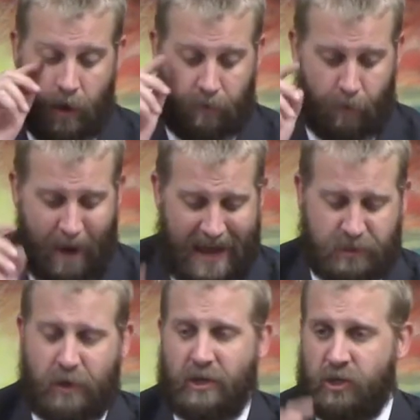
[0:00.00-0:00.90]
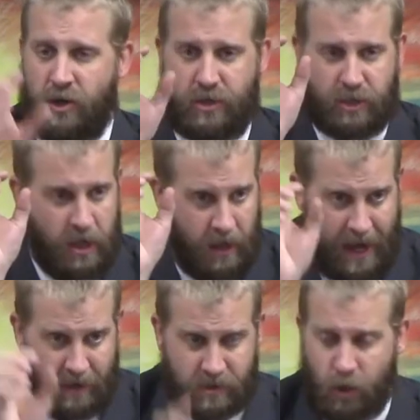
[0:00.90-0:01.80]
for pastoring a church
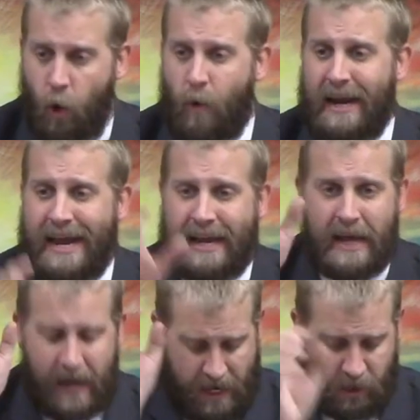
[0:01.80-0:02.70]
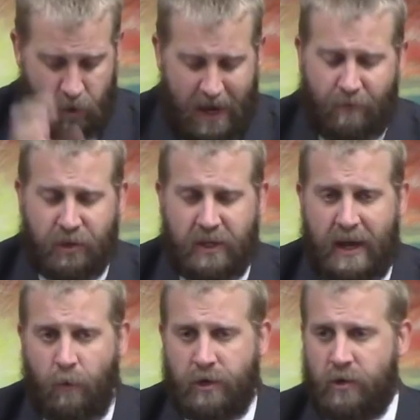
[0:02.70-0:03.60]
and soul winning and doing everything
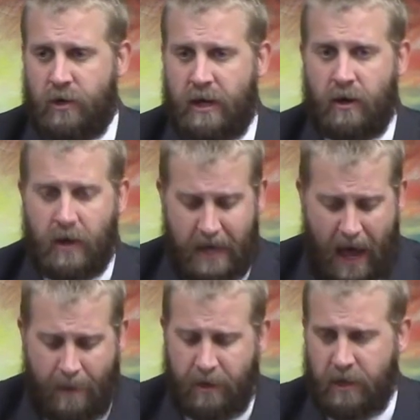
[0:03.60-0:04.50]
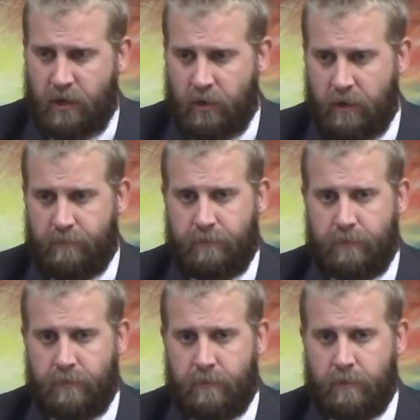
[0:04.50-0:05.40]
that we're doing here, and I'm going to do it.
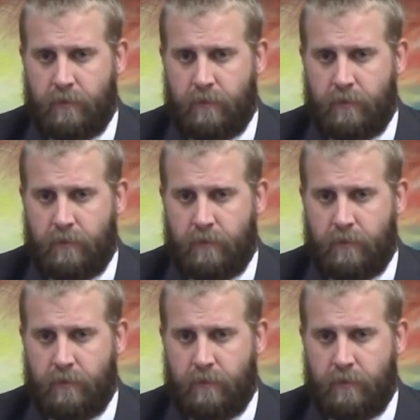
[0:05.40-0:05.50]
Amen.